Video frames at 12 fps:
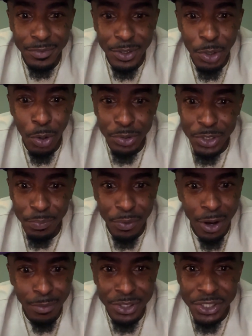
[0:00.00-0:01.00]
you go into the
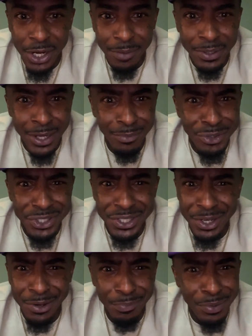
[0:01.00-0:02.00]
barbershop and I'm just
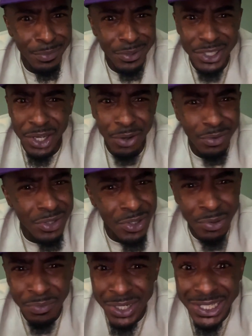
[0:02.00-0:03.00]
hearing people talk
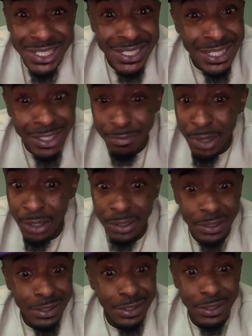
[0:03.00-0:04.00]
so much shit about
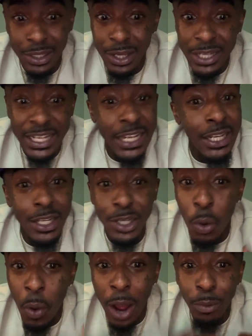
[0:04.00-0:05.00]
us. They didn't
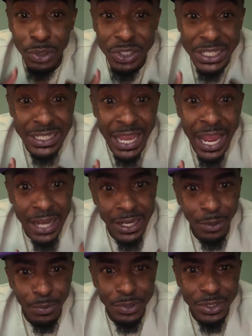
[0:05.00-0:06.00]
know I was the guy
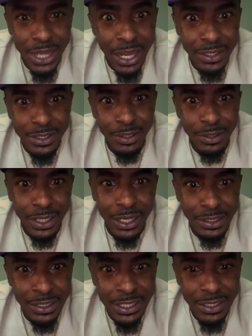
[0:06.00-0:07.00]
that was out there
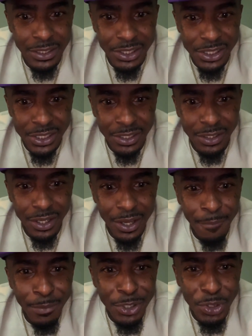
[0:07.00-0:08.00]
like leading this shit.
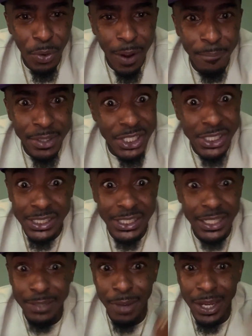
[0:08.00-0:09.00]
So I'm just
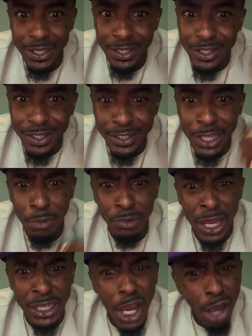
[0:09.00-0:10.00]
getting my hair cut. They were
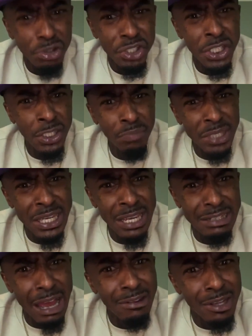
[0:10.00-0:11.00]
like, y'all seen them
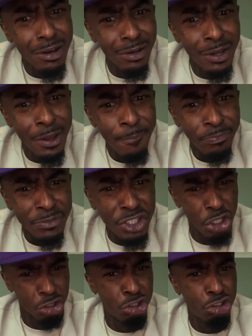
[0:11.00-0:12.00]
kids out there?
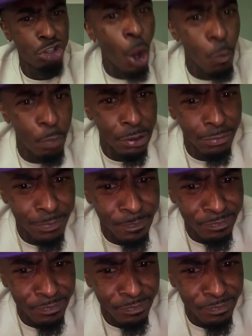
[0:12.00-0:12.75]
Just stupid.